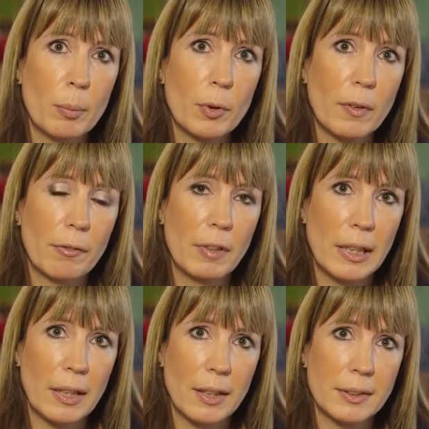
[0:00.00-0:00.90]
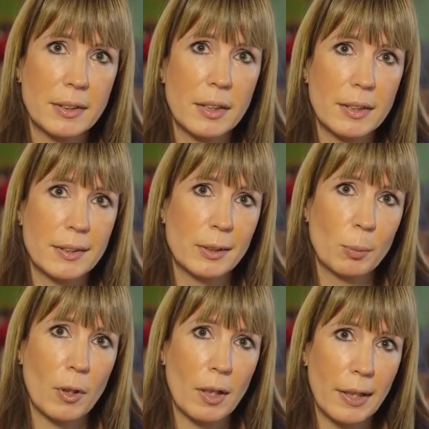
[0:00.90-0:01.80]
the more I realised that this is
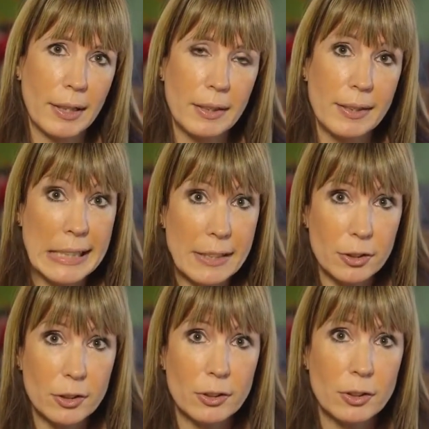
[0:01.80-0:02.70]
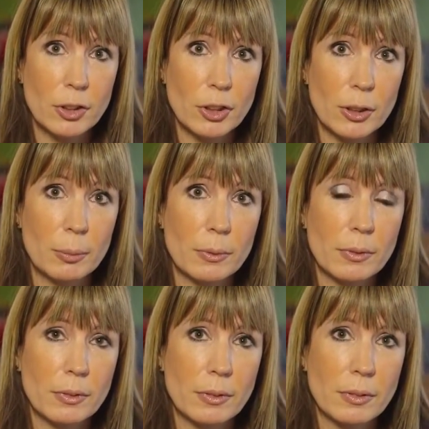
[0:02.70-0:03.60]
what I needed to
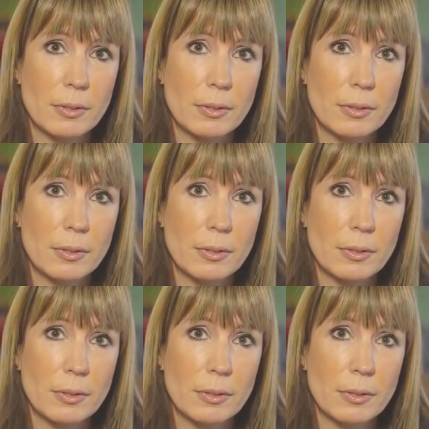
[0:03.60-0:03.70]
do.